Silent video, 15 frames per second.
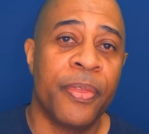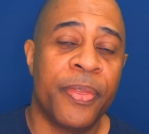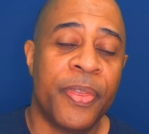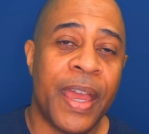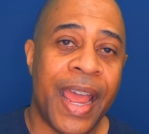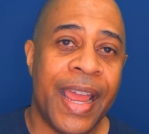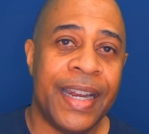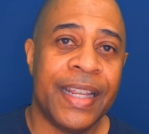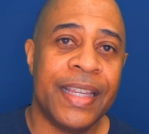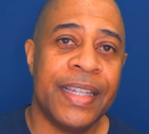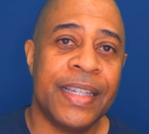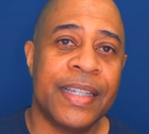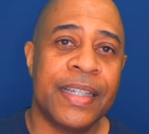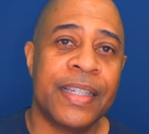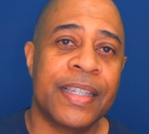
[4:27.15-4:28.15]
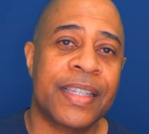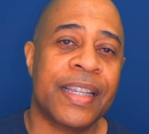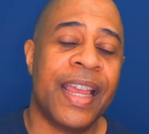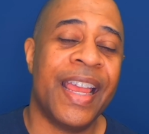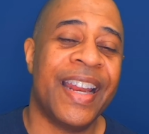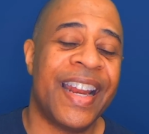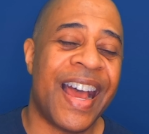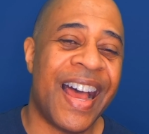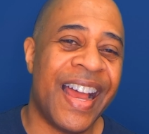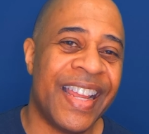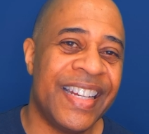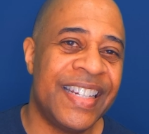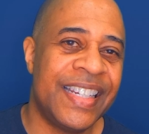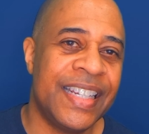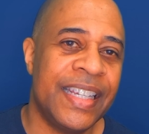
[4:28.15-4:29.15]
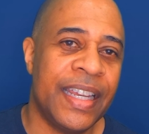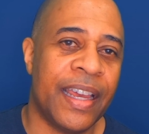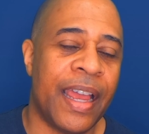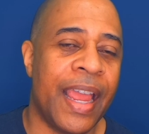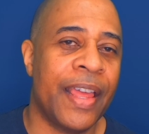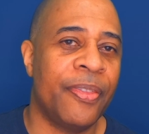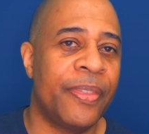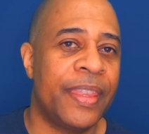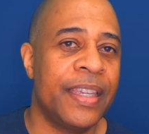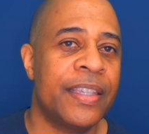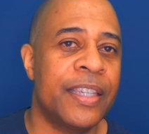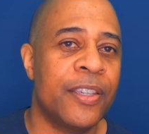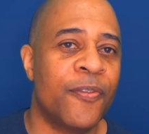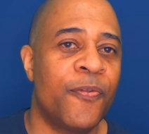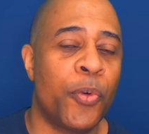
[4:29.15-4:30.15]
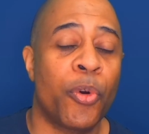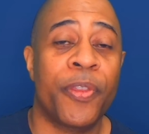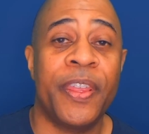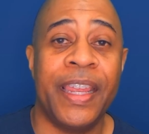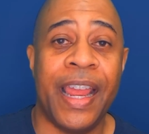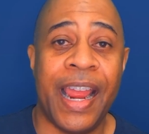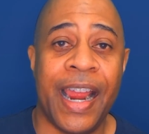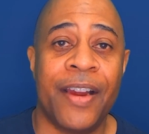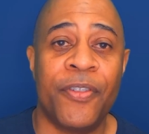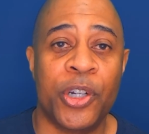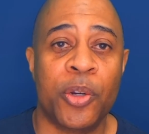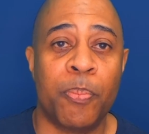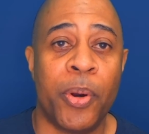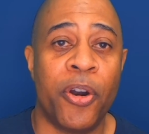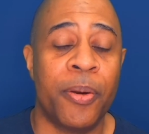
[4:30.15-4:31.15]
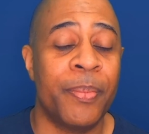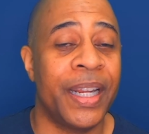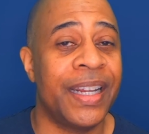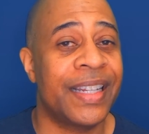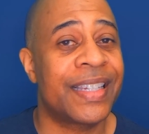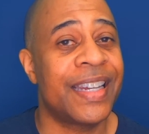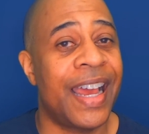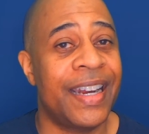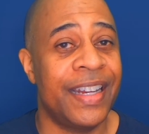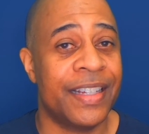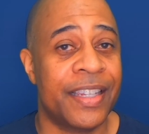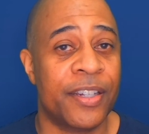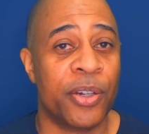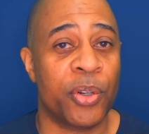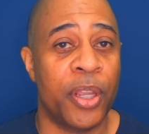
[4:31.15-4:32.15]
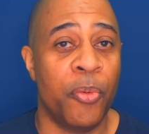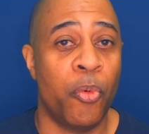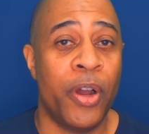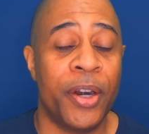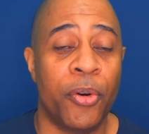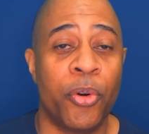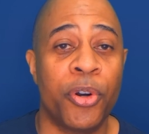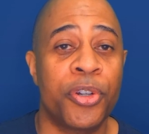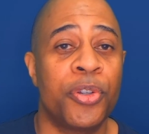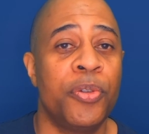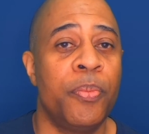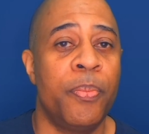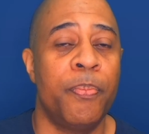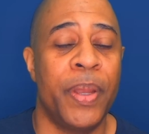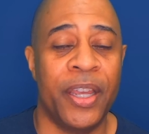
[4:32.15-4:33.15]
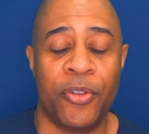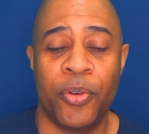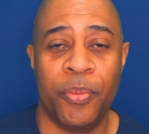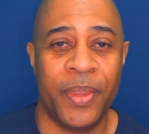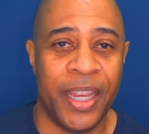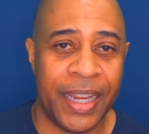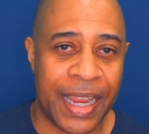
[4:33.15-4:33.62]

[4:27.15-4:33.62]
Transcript: that is an idea, and this is for the average apartment. It's not necessarily a one or two bedroom.